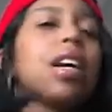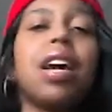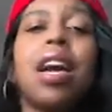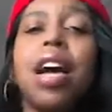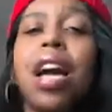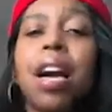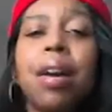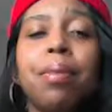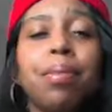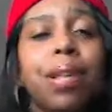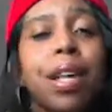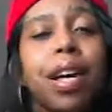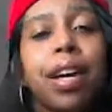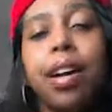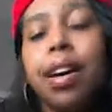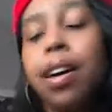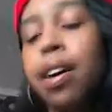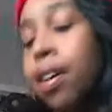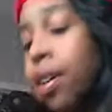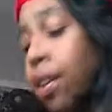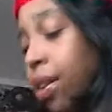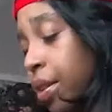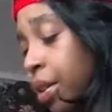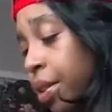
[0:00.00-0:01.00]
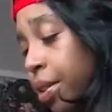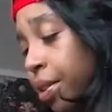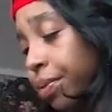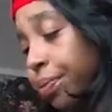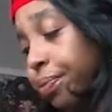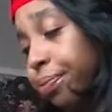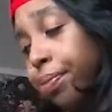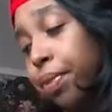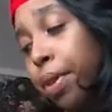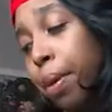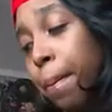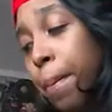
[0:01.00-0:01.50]
I'm like,
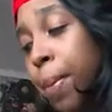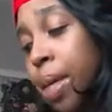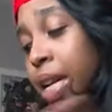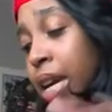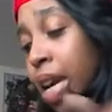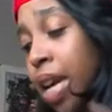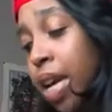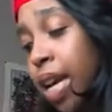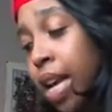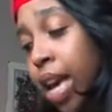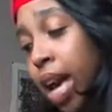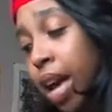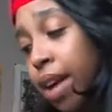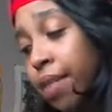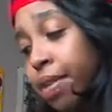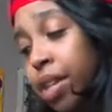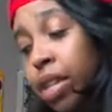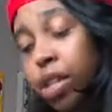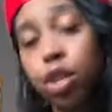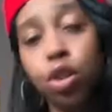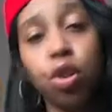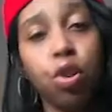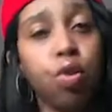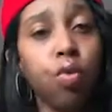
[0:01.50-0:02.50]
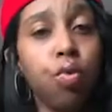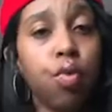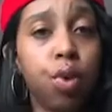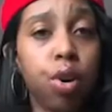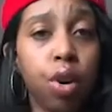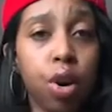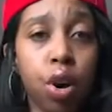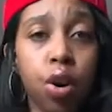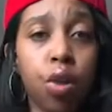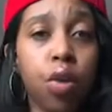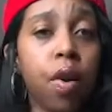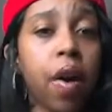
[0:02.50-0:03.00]
But they ain't have nothing going
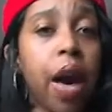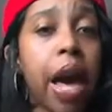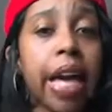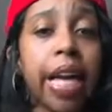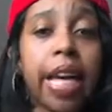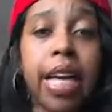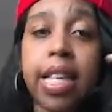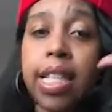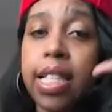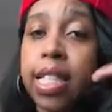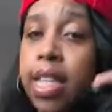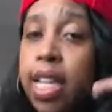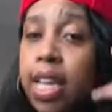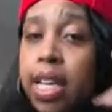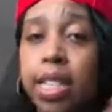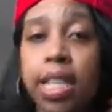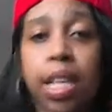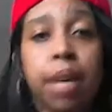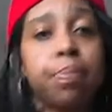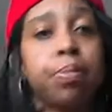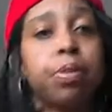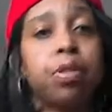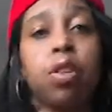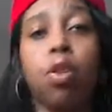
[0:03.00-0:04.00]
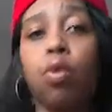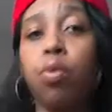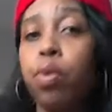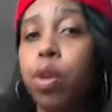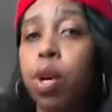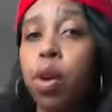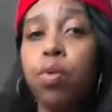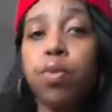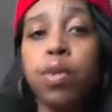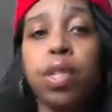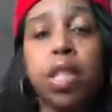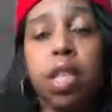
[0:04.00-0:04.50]
on. I guess next episode we
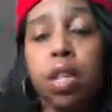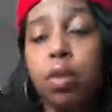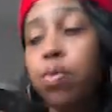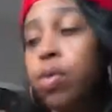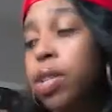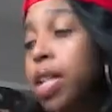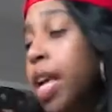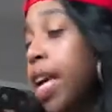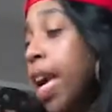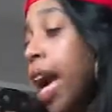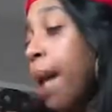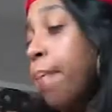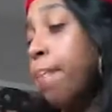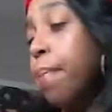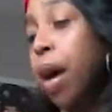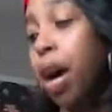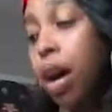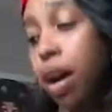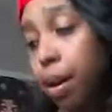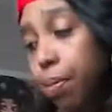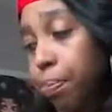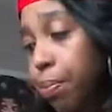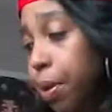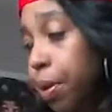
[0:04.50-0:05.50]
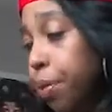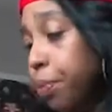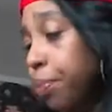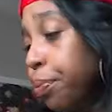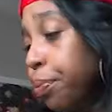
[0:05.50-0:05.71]
gonna see what they got popping.